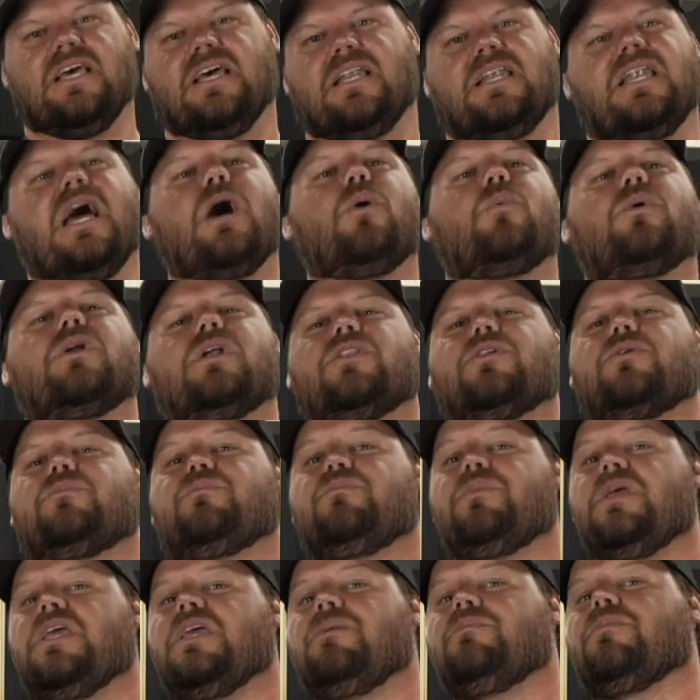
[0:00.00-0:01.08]
Not what other
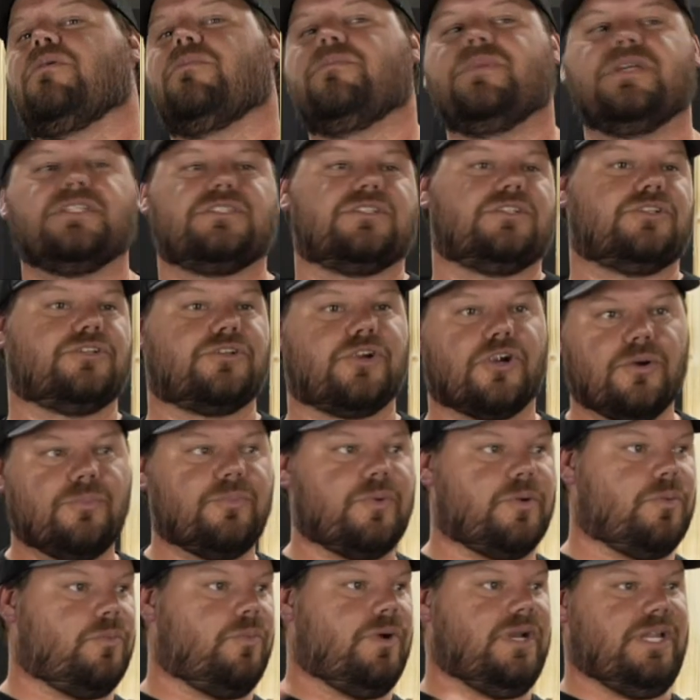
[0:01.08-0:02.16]
people
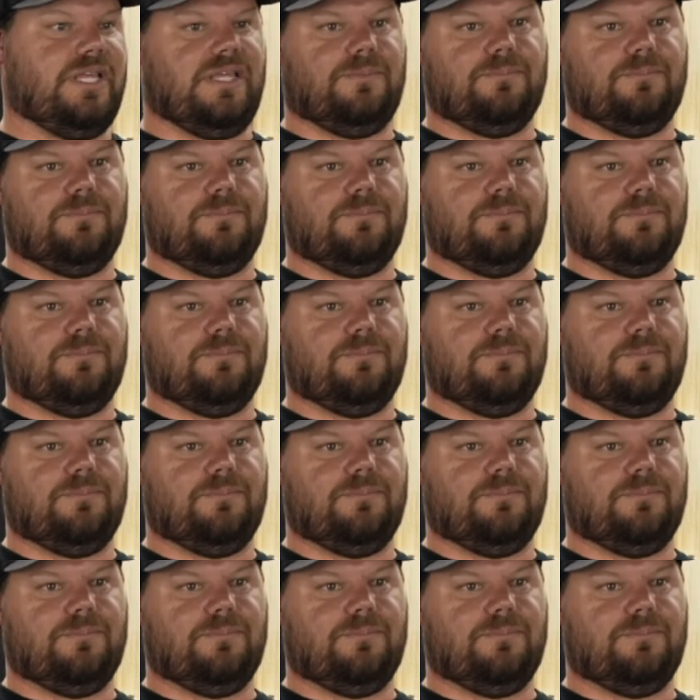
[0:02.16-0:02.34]
misinterpret what he